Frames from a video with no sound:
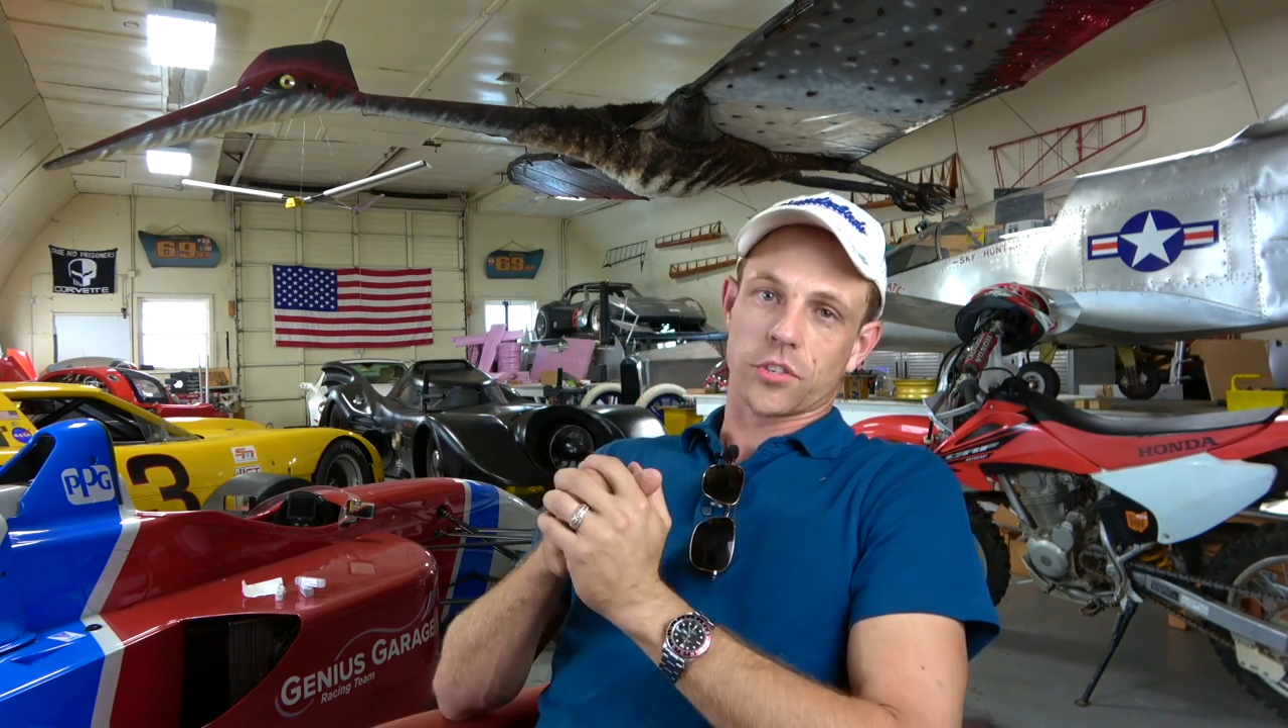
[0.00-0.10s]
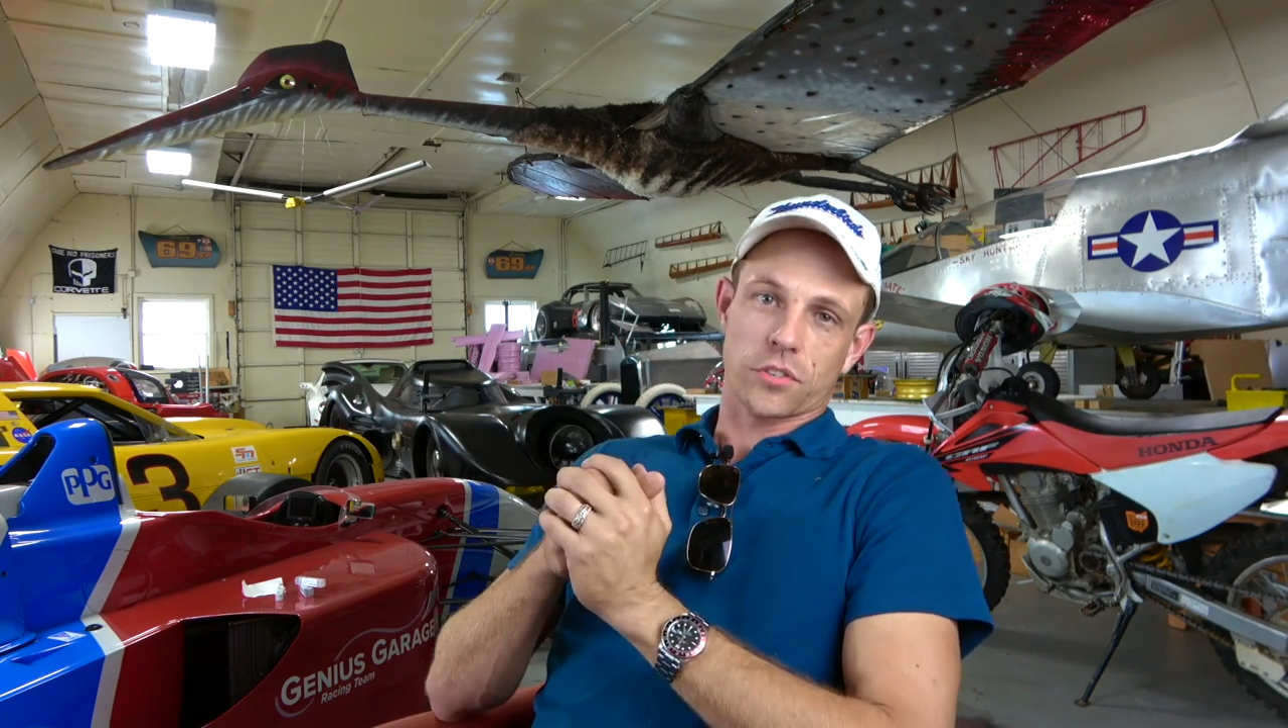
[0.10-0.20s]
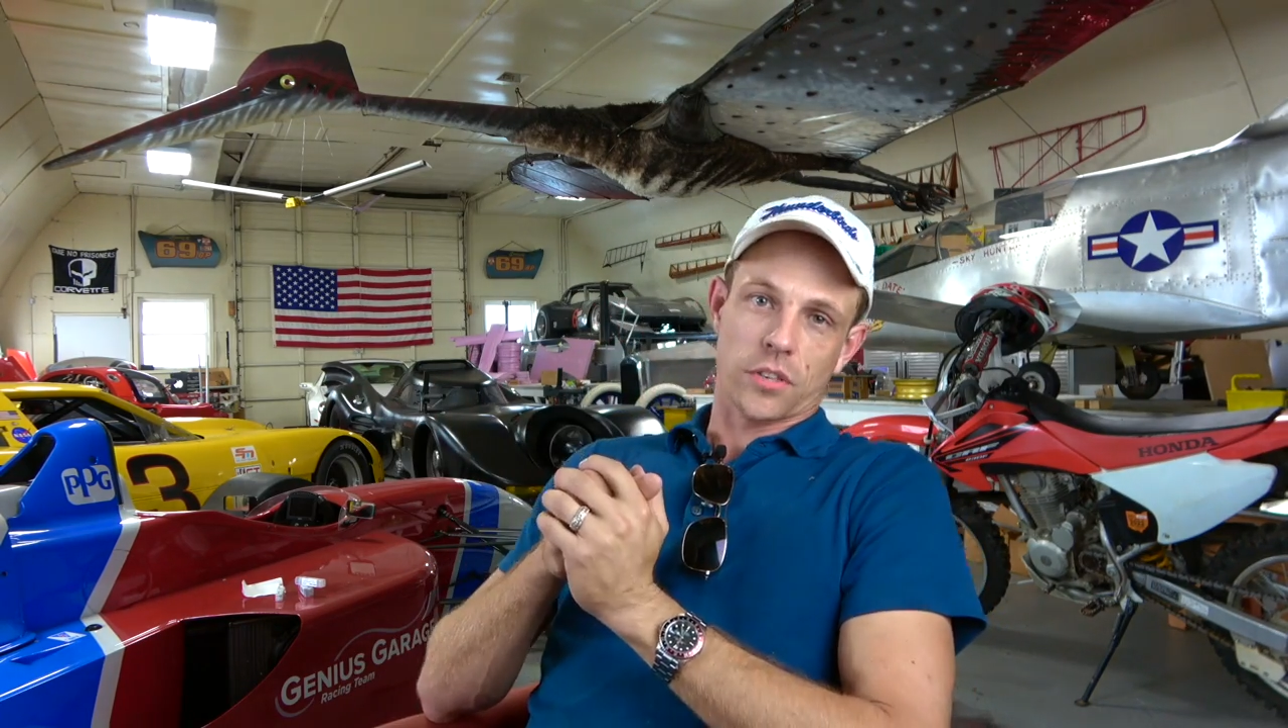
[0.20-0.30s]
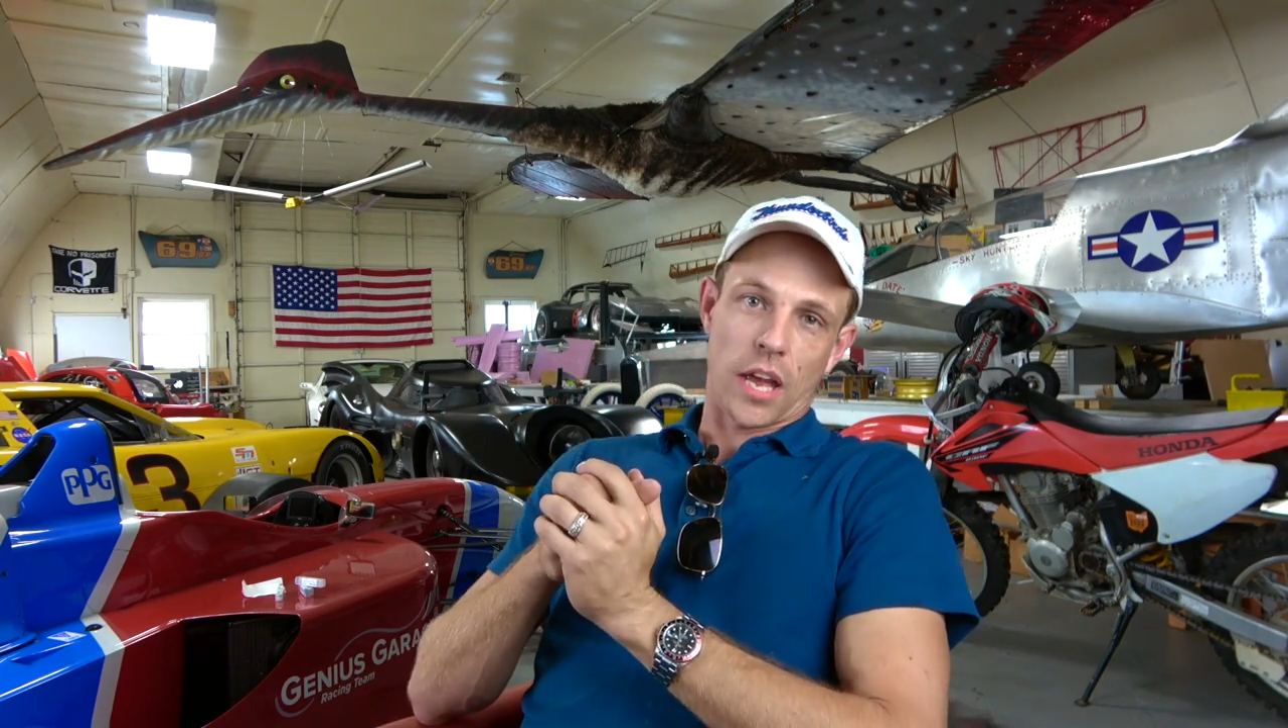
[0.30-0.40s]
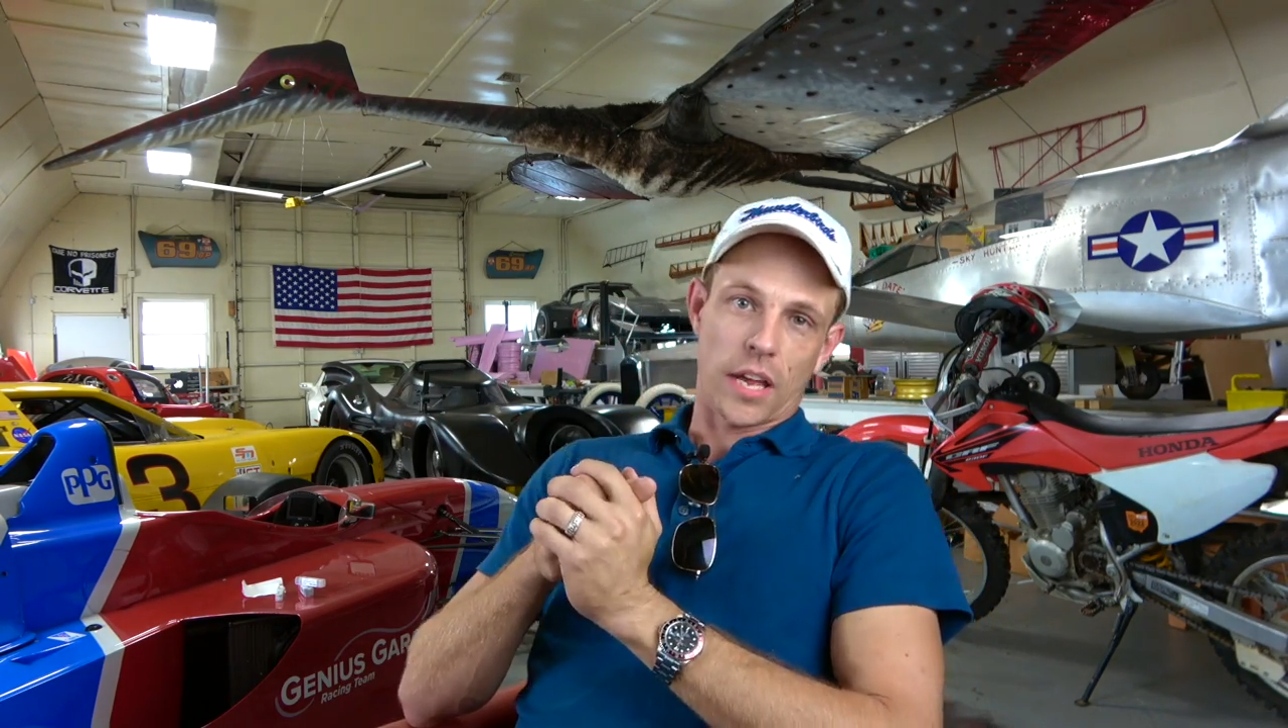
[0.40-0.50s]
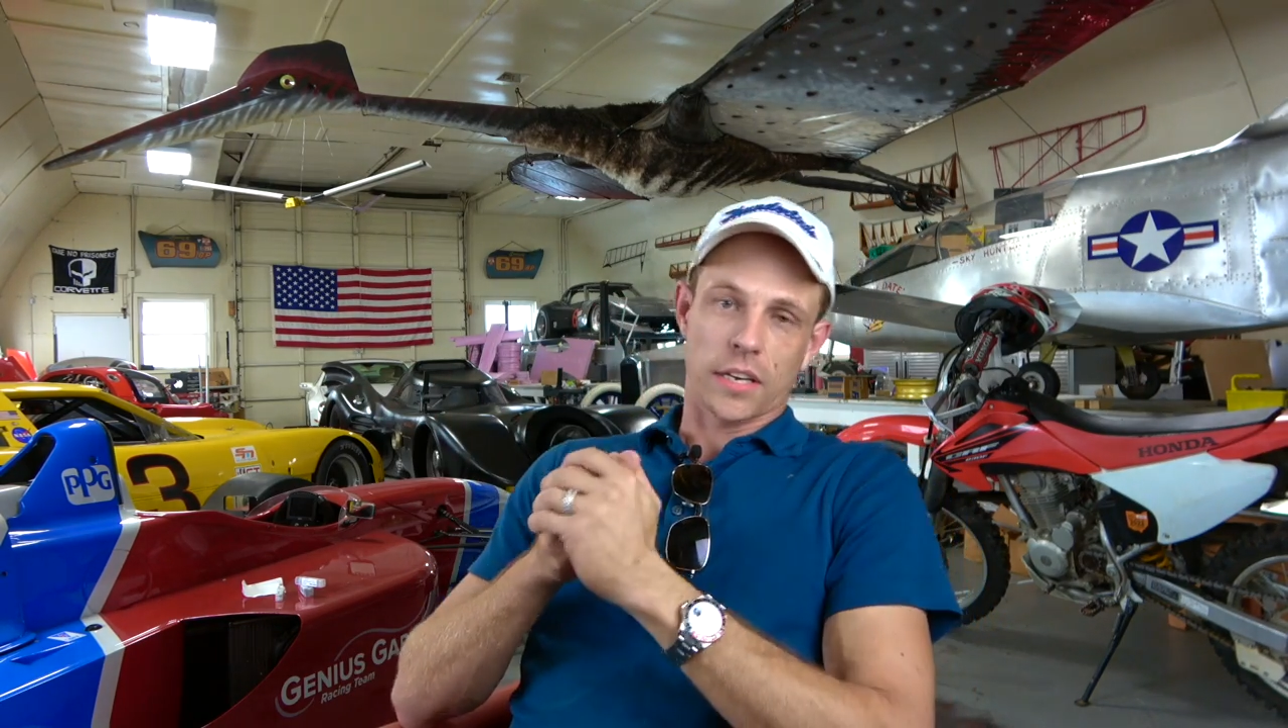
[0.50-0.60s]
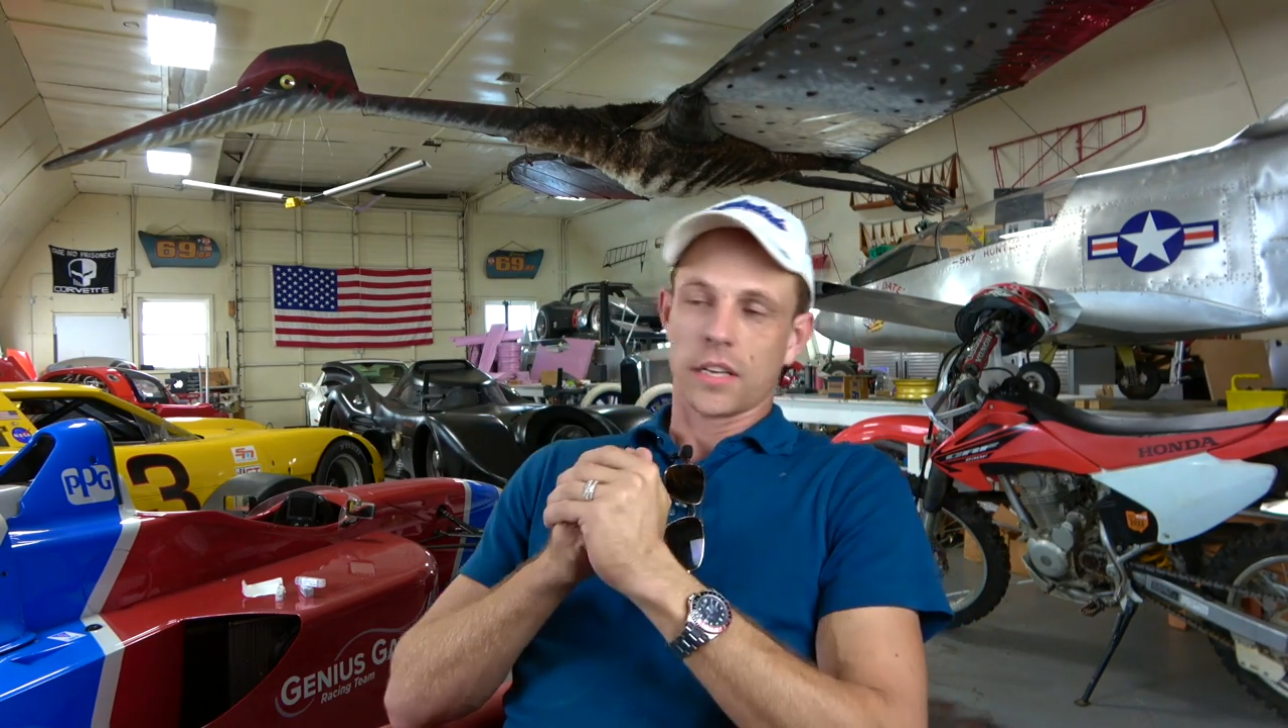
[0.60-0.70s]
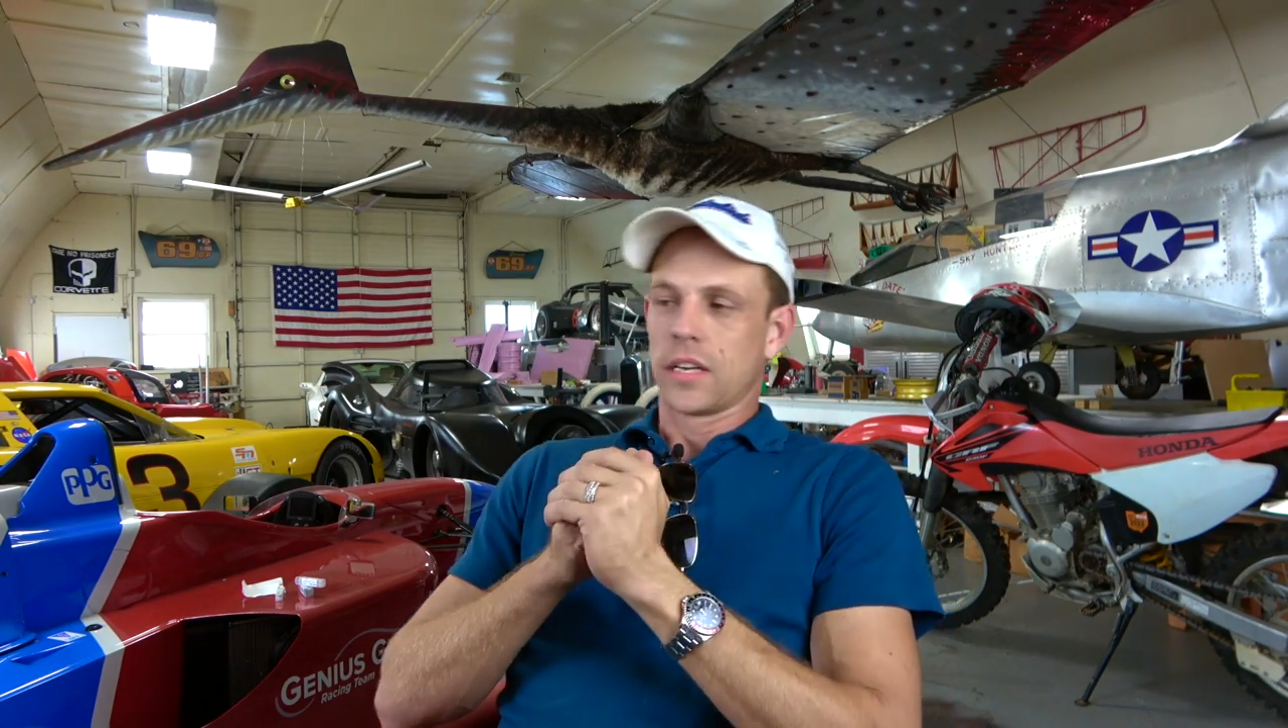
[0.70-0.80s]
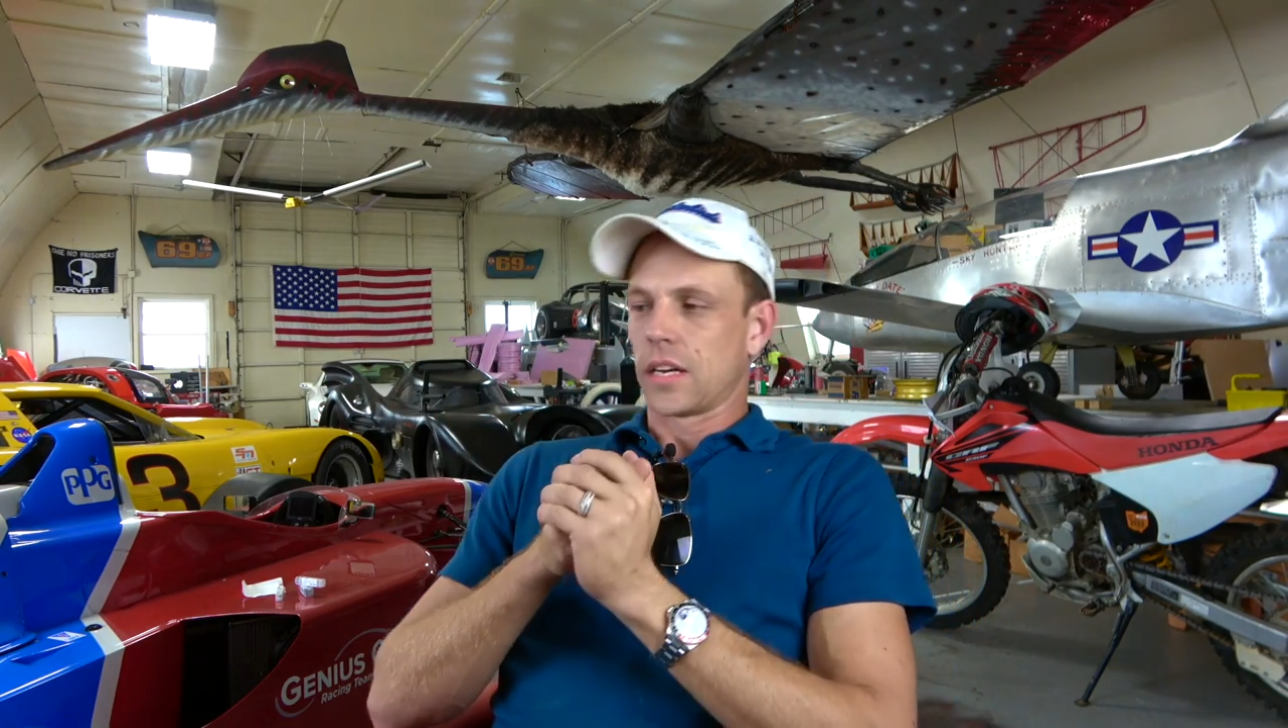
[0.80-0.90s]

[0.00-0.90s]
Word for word: just died.